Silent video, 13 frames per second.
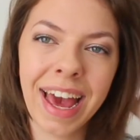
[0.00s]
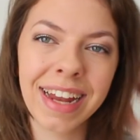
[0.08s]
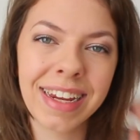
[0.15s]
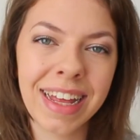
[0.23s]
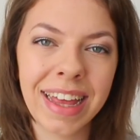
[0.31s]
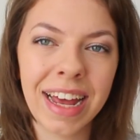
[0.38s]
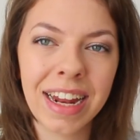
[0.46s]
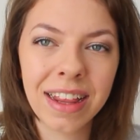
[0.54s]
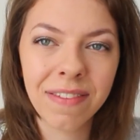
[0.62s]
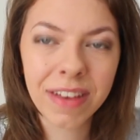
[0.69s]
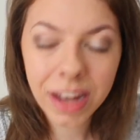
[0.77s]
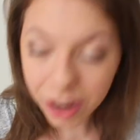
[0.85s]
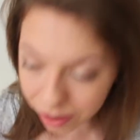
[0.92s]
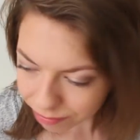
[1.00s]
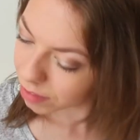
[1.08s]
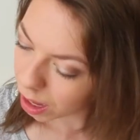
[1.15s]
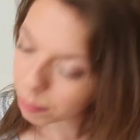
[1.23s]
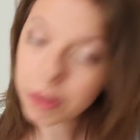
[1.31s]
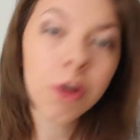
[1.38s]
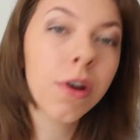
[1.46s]
Getting near the end of the video.
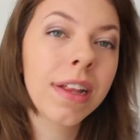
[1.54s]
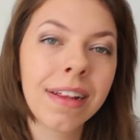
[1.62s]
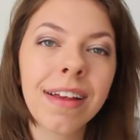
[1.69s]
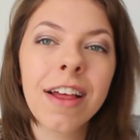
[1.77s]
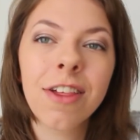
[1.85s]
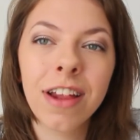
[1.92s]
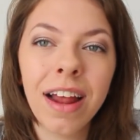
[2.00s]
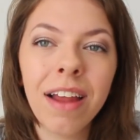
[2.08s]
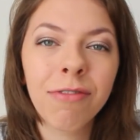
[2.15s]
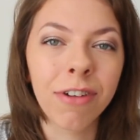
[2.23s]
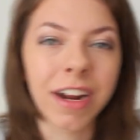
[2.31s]
I'm enjoying this actually, I love